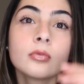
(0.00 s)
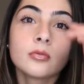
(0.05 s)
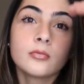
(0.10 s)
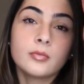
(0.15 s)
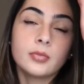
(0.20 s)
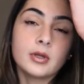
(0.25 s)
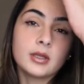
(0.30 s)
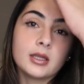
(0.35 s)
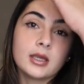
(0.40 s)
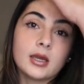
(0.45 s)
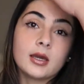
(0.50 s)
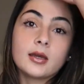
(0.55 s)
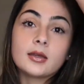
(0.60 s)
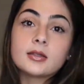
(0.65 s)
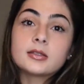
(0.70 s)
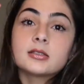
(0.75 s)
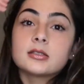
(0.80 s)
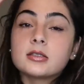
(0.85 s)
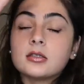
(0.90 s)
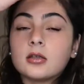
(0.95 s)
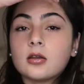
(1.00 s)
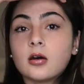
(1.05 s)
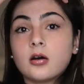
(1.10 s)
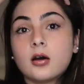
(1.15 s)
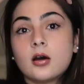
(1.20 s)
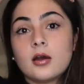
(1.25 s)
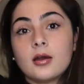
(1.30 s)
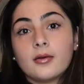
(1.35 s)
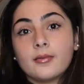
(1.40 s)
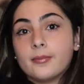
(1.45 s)
But yeah, it's
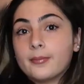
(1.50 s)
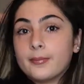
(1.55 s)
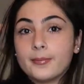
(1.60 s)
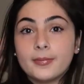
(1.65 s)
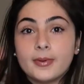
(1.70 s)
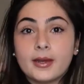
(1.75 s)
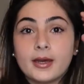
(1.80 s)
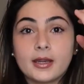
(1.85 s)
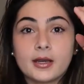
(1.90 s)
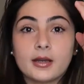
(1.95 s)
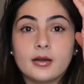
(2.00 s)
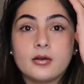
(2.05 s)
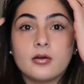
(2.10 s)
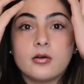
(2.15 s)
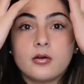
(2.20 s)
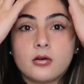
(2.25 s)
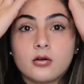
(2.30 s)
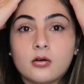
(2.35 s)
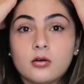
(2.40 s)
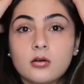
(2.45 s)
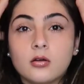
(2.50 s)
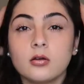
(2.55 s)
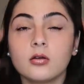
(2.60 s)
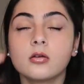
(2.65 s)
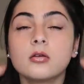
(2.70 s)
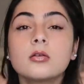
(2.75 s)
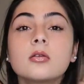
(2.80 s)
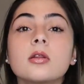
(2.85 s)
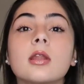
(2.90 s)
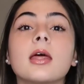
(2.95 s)
not bad at all,
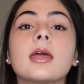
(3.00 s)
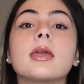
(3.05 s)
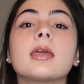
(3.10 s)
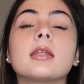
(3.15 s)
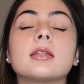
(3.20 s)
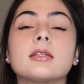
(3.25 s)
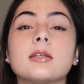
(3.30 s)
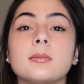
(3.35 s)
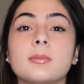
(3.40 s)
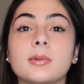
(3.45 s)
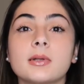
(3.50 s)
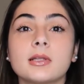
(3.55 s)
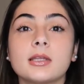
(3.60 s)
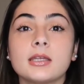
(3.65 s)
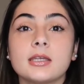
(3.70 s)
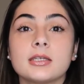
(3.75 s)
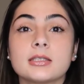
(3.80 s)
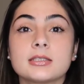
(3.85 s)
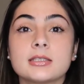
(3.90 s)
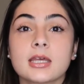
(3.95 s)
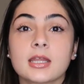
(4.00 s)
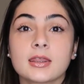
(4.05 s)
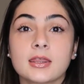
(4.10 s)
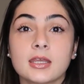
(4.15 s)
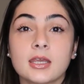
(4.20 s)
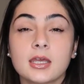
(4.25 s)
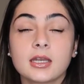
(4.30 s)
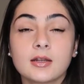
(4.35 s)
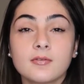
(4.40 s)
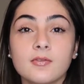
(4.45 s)
like it typically is at
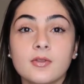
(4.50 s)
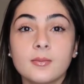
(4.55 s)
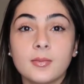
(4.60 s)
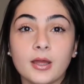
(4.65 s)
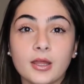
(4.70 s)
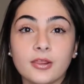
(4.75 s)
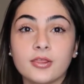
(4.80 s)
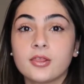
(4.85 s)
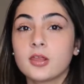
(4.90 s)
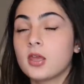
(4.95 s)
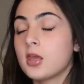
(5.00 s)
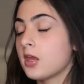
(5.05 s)
the end of the month.